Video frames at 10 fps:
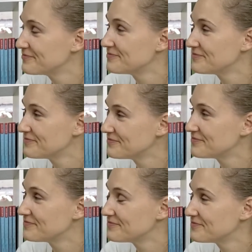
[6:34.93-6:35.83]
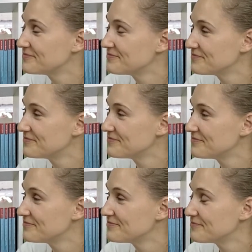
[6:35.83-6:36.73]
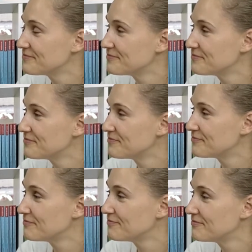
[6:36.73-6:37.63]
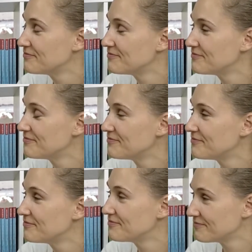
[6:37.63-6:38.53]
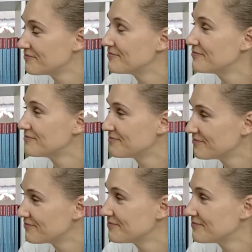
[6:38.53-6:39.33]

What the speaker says: The person shown says nothing.